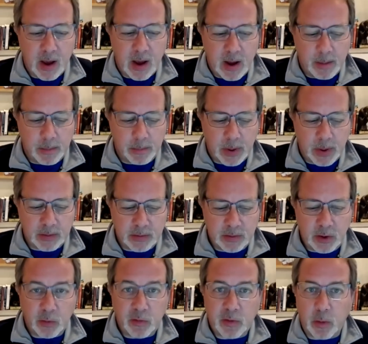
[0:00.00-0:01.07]
but
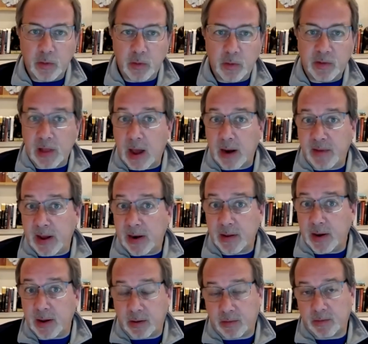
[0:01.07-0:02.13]
so is a lot of
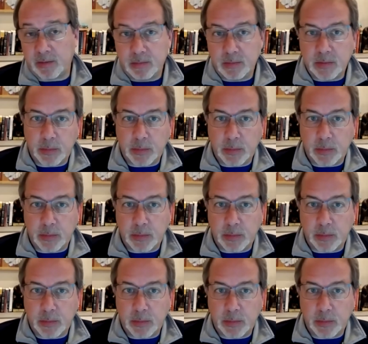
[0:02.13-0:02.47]
analytics.